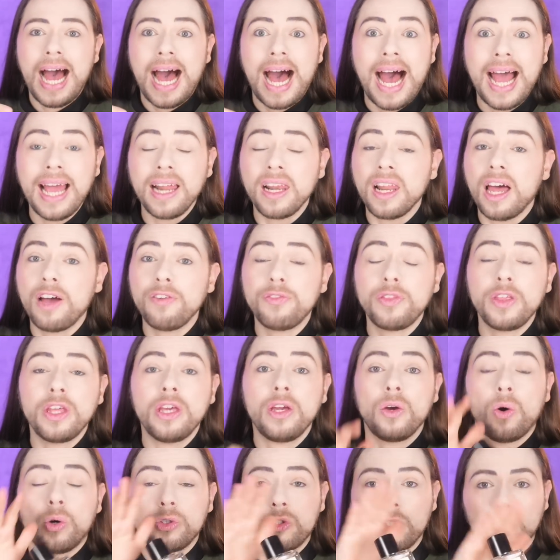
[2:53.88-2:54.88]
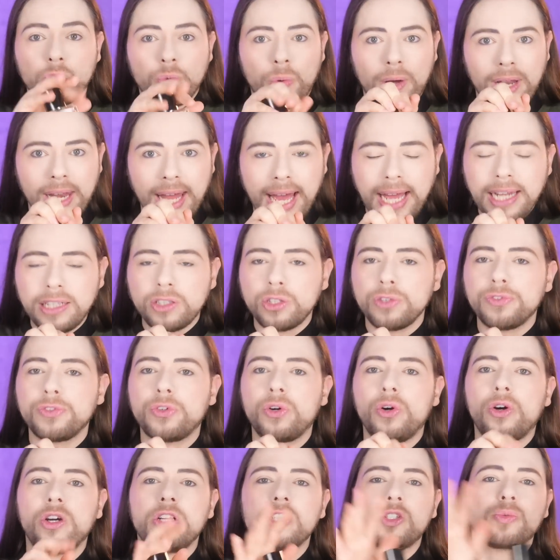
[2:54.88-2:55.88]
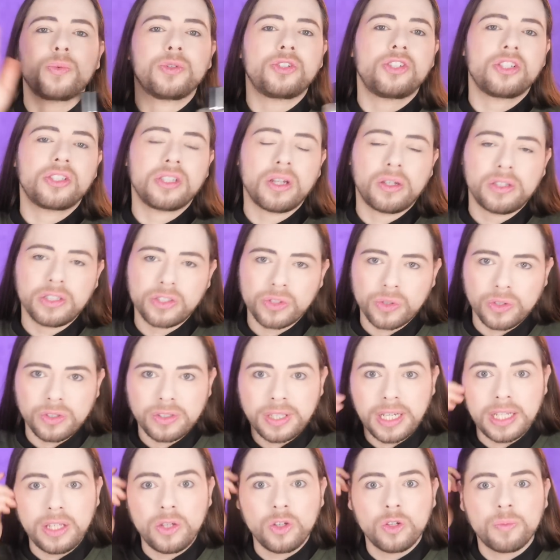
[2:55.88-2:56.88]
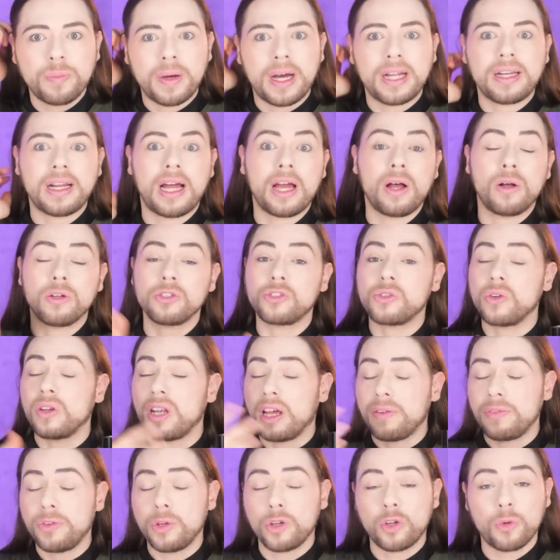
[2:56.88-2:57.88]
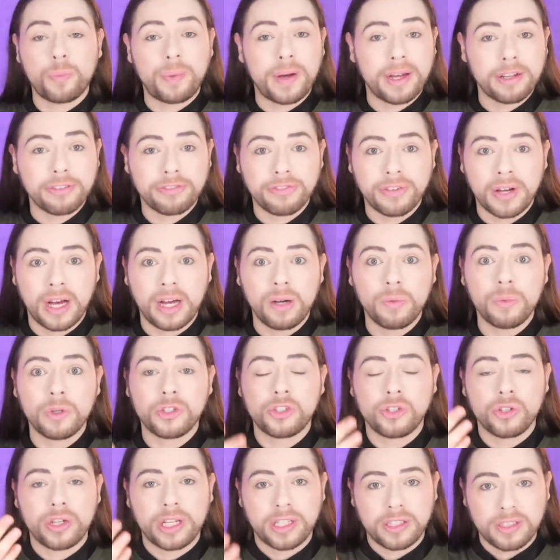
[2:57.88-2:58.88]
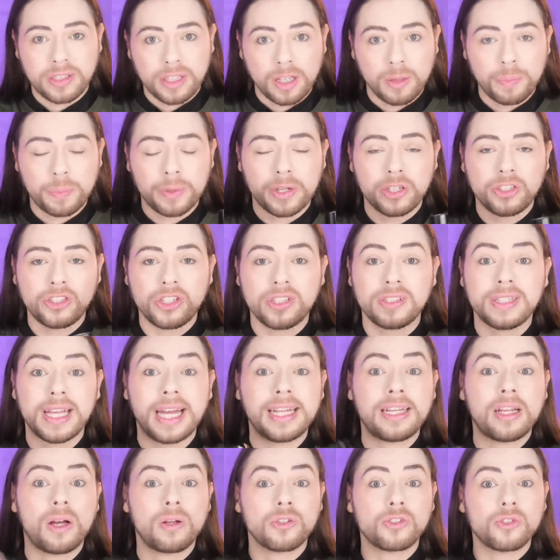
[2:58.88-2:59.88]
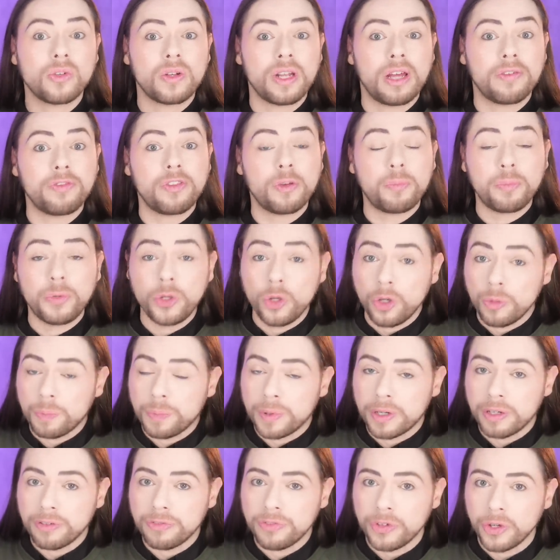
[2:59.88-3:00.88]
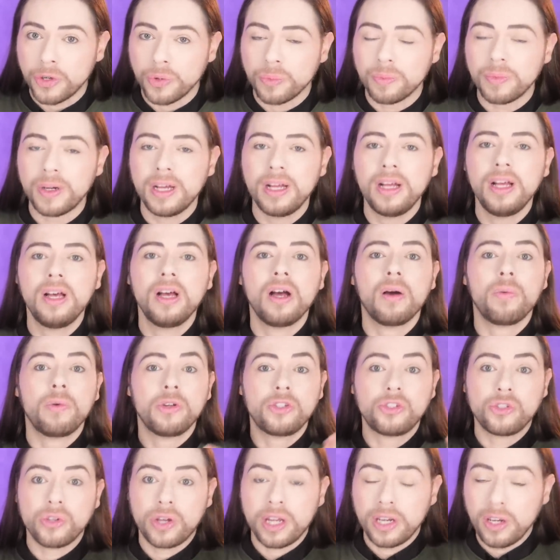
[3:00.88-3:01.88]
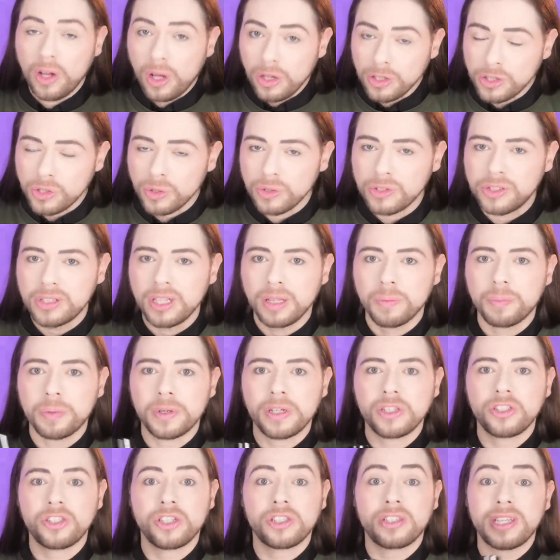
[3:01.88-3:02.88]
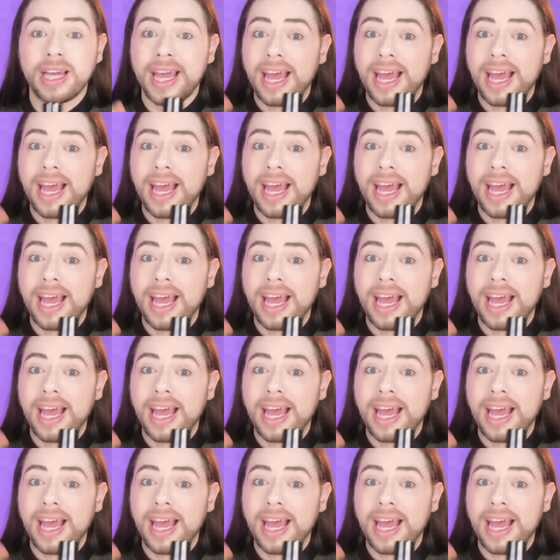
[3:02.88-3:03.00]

I love the Eau de Toilette, of course, which is now discontinued, but I also love the Eau de Parfum, which you can still purchase, and I also love the Pure Perfume, which you can also still purchase.